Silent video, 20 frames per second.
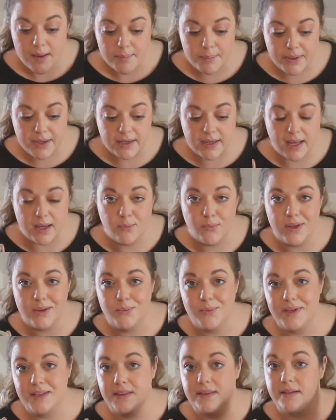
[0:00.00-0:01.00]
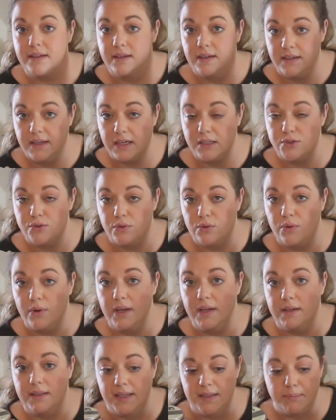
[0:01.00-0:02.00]
But I went with a natural
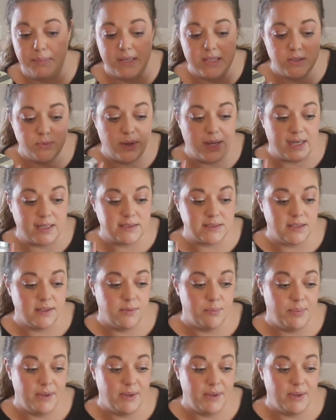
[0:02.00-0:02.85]
oil and beeswax